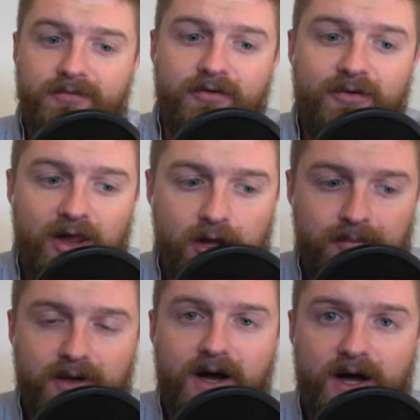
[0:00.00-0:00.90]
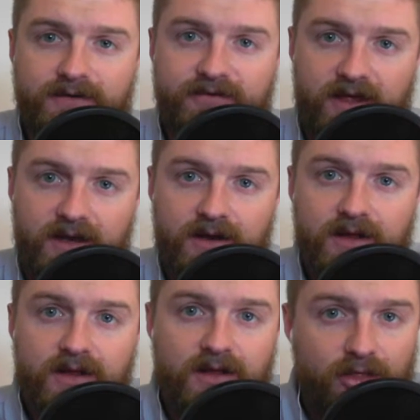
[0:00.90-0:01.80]
Develop content
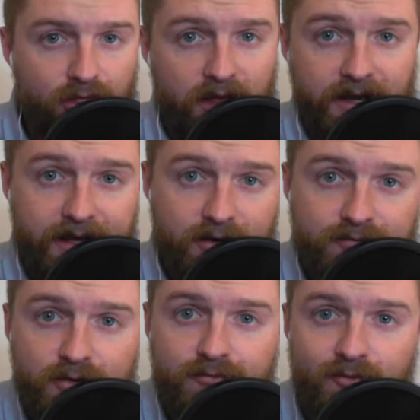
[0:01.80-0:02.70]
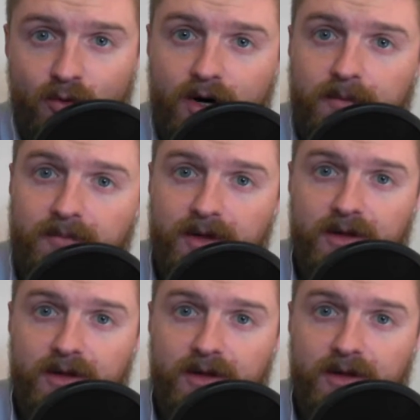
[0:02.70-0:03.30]
in interview form